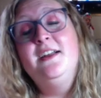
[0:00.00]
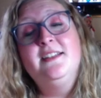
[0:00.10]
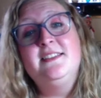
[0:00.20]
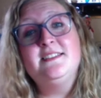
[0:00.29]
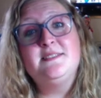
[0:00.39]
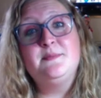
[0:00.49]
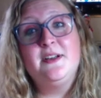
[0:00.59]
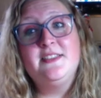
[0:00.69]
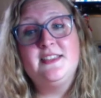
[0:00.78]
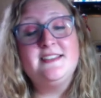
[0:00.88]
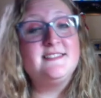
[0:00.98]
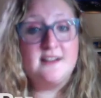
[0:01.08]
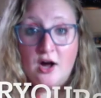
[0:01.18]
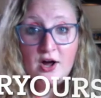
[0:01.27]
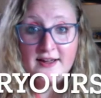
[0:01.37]
This month is
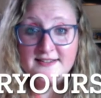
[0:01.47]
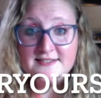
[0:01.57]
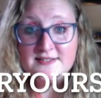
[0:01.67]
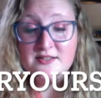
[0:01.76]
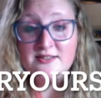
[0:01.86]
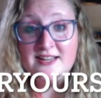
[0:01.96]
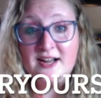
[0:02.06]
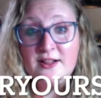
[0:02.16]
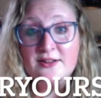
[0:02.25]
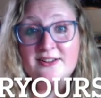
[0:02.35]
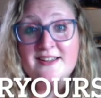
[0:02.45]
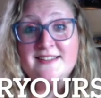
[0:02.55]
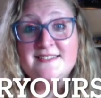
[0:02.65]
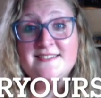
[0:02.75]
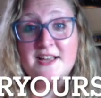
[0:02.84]
August, so the color
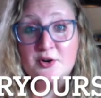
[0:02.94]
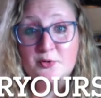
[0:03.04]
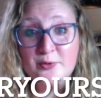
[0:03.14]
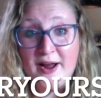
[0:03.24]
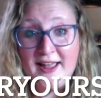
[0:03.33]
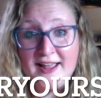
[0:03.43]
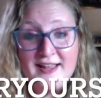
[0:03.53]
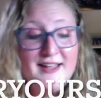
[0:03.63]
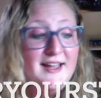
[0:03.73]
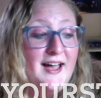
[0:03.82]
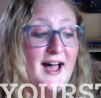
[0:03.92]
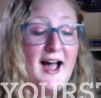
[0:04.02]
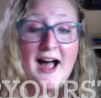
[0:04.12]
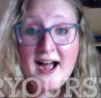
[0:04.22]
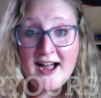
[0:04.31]
is gray.
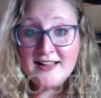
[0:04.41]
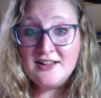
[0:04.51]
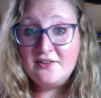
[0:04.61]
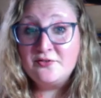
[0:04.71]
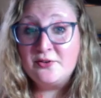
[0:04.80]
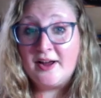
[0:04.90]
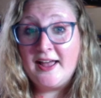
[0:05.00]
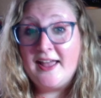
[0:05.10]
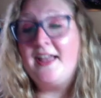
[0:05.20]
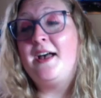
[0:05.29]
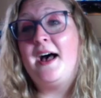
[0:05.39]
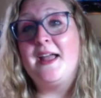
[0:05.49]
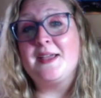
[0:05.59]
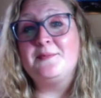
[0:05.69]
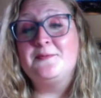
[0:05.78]
I love gray. I
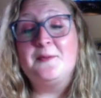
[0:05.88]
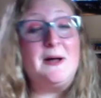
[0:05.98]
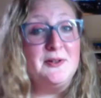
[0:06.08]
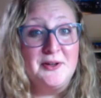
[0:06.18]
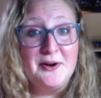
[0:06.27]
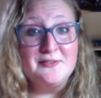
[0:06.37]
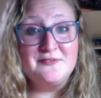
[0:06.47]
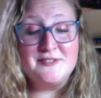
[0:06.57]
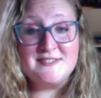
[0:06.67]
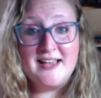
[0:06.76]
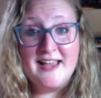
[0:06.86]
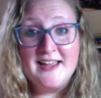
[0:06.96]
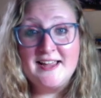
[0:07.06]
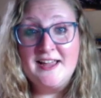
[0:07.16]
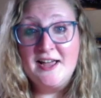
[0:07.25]
am well known for
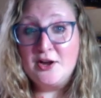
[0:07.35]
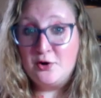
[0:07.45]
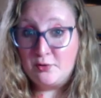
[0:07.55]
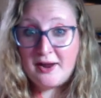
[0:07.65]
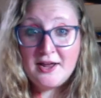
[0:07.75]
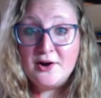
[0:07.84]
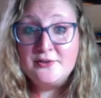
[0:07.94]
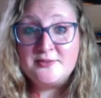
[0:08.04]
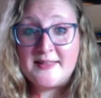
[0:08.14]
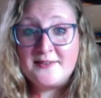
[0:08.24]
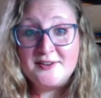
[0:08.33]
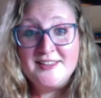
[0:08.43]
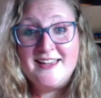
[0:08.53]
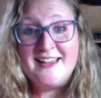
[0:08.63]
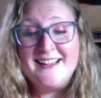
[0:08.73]
saying gray goes with
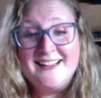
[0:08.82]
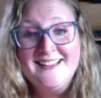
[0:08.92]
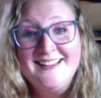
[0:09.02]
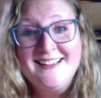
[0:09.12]
everything.